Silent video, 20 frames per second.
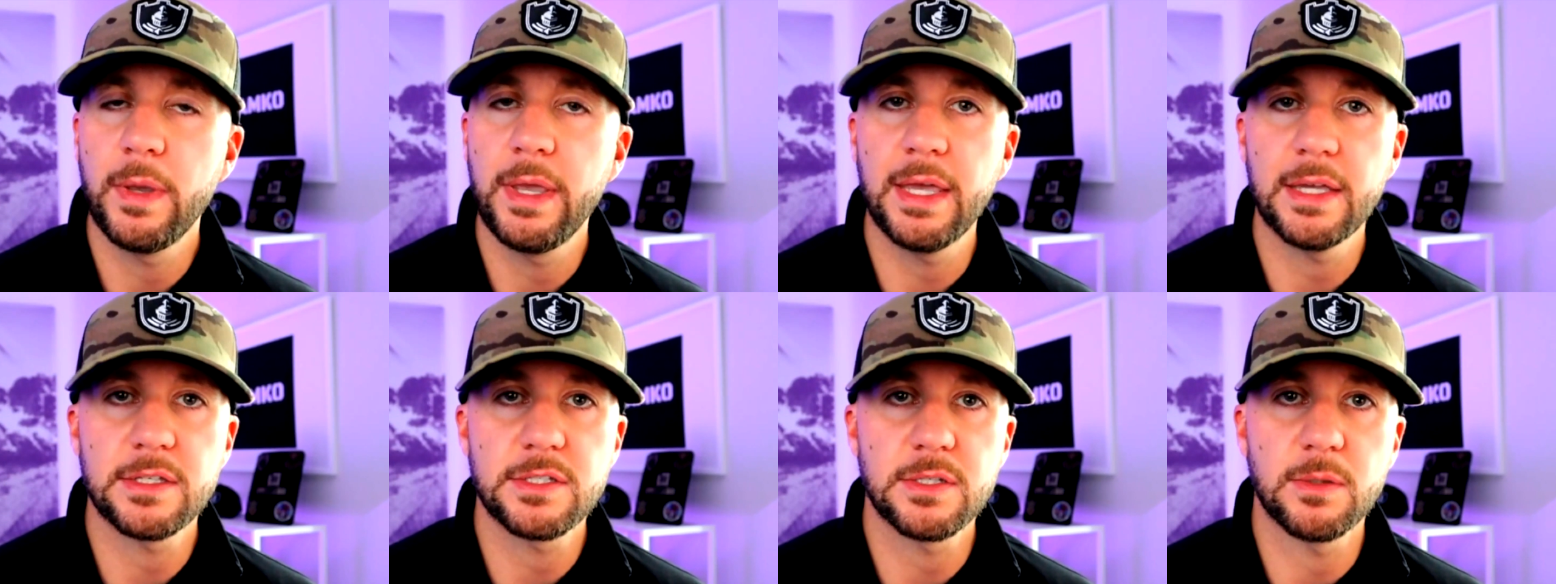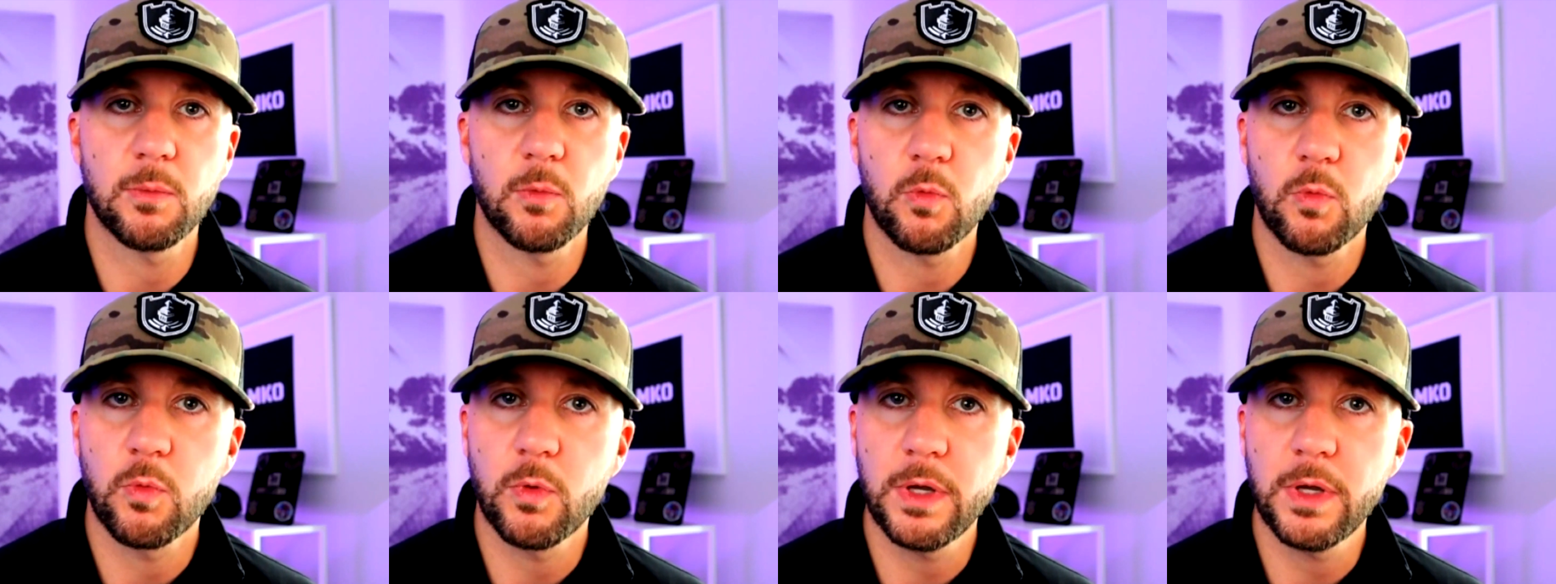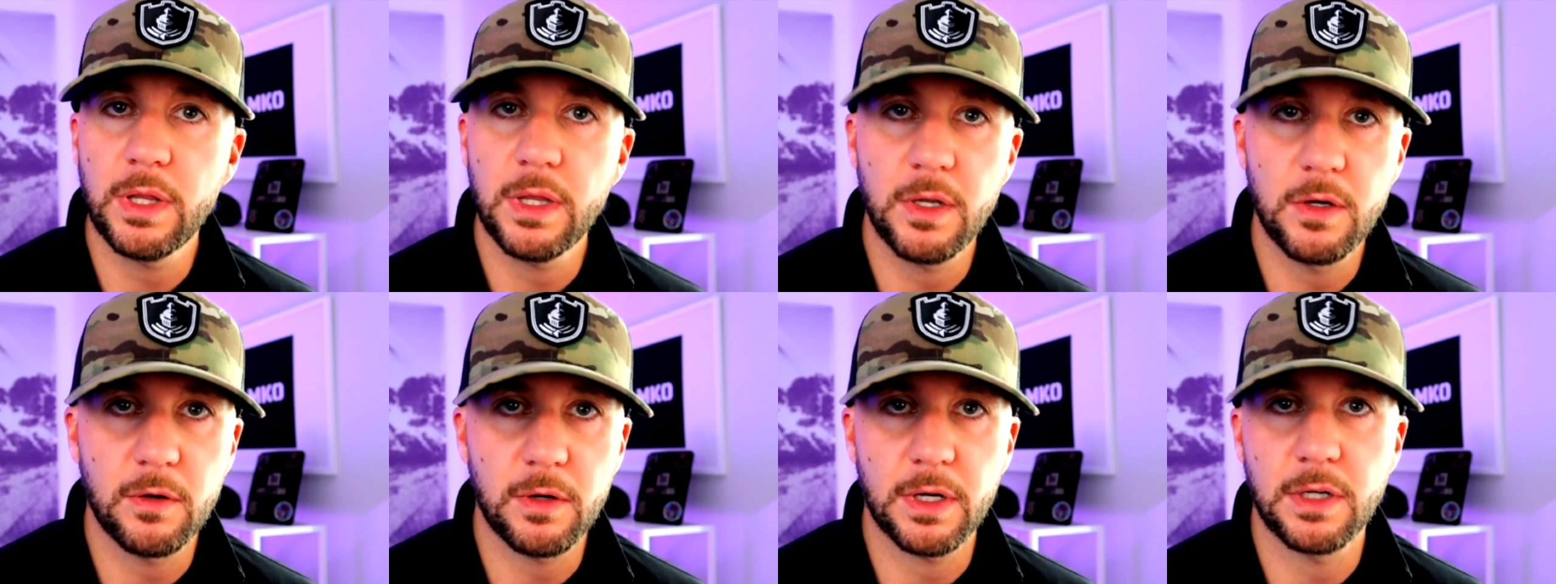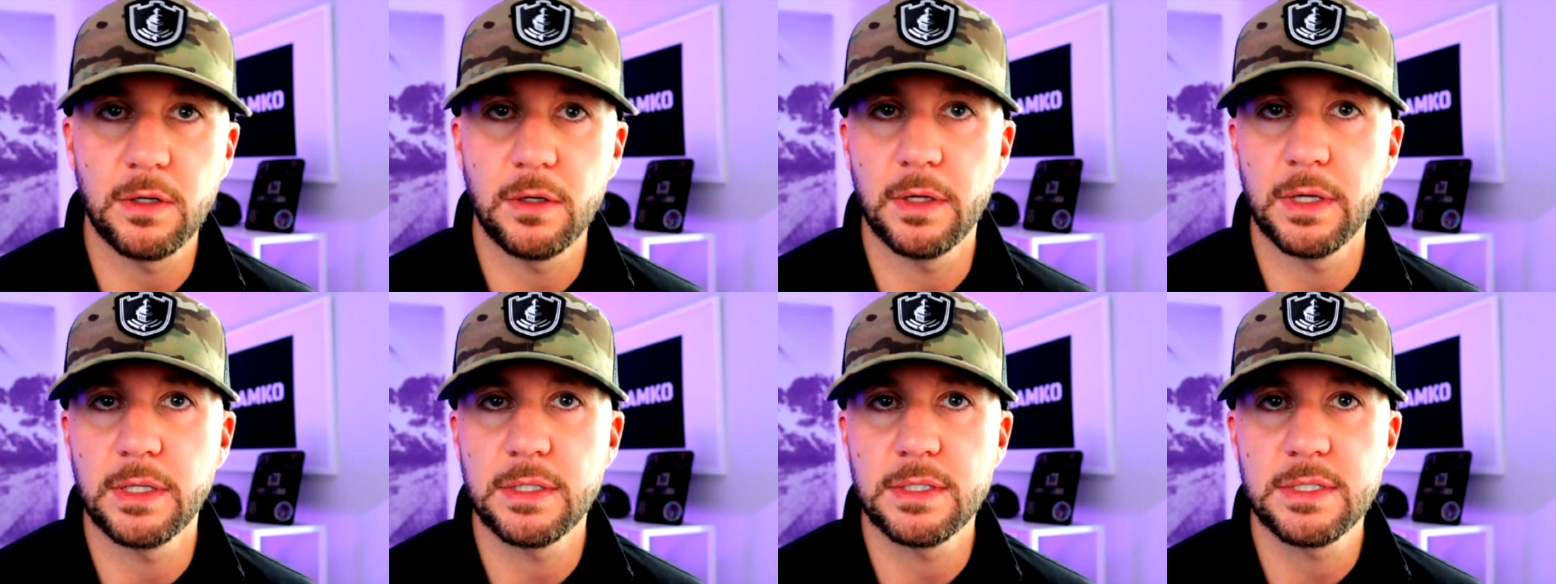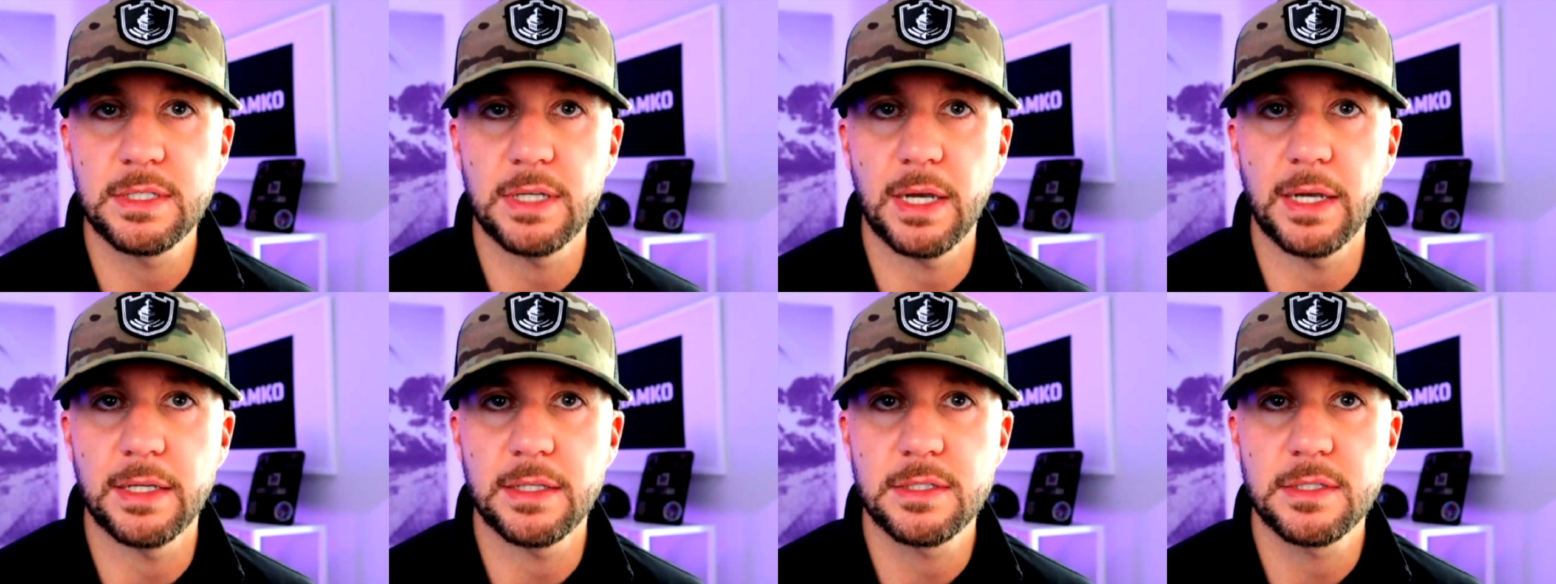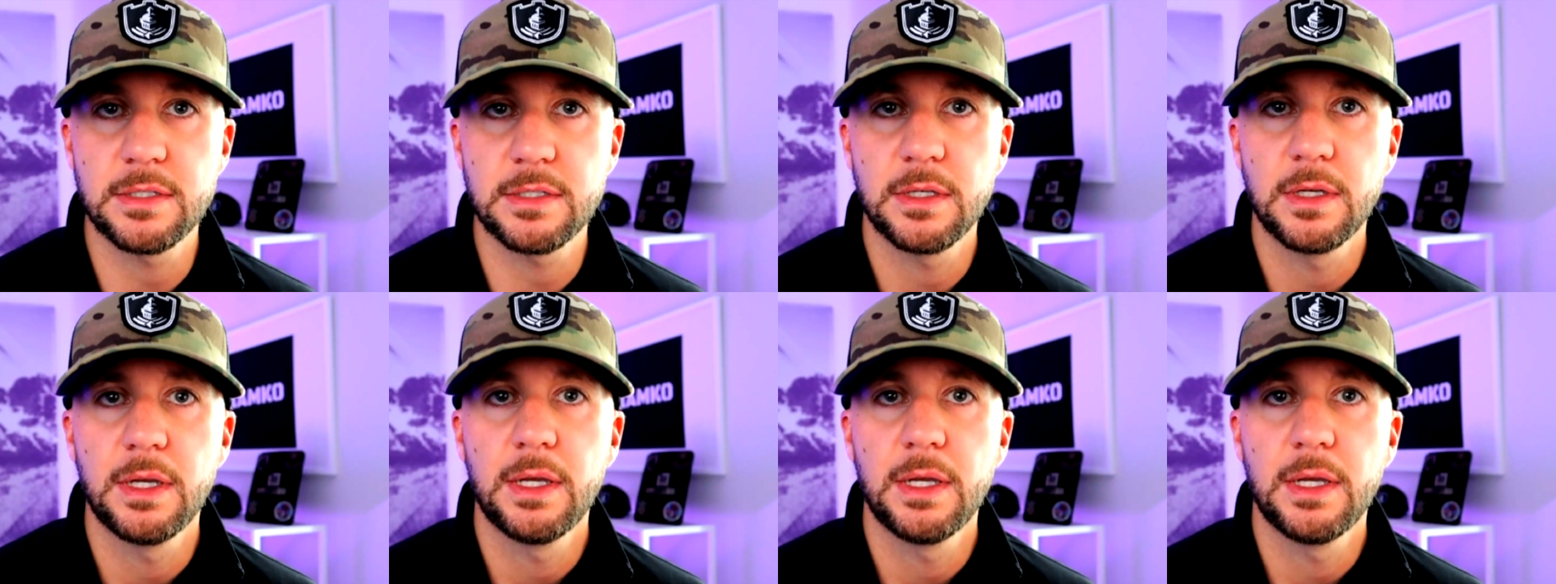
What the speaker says: get some really critical insights.